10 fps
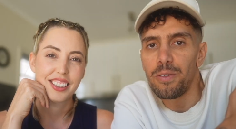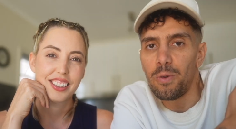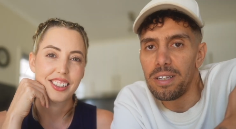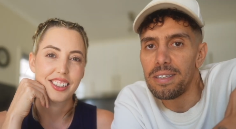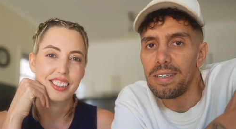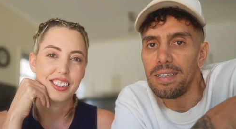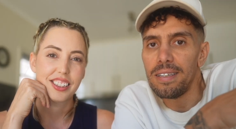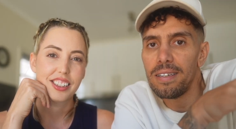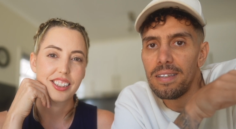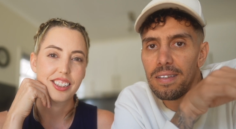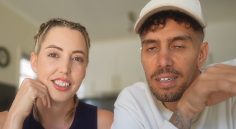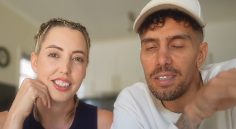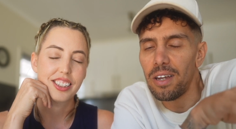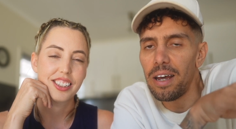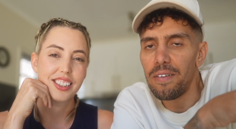Speaker 1: you want to see the
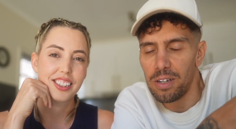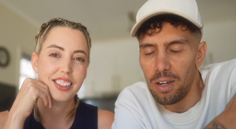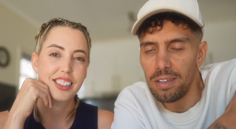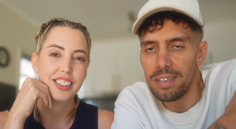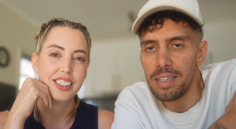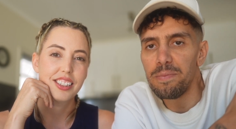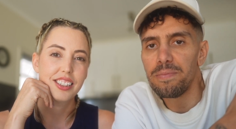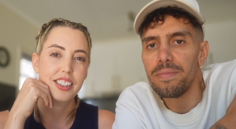inside of the Colosseum.